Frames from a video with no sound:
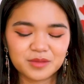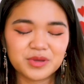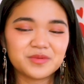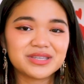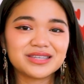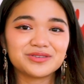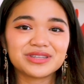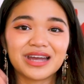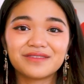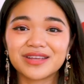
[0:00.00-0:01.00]
The BBC used
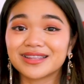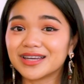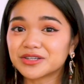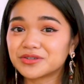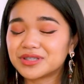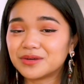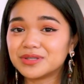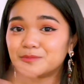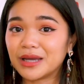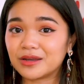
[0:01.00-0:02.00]
to have like lectures that would
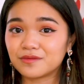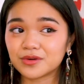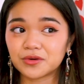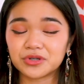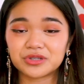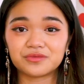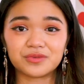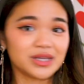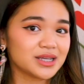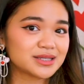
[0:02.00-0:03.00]
span over a course of
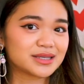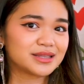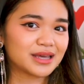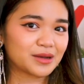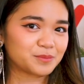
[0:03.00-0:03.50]
weeks and like